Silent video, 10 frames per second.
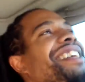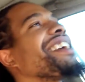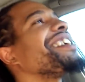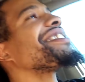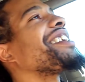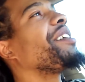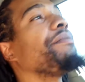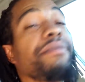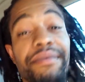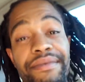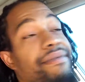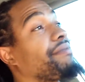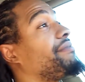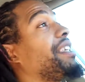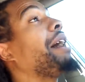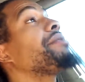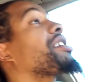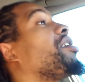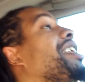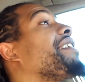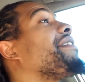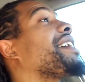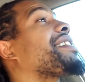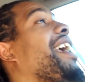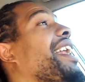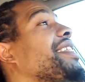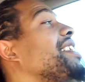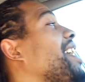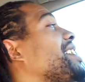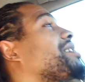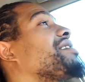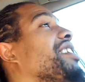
you know, so I'm just gonna leave it at that. I think that's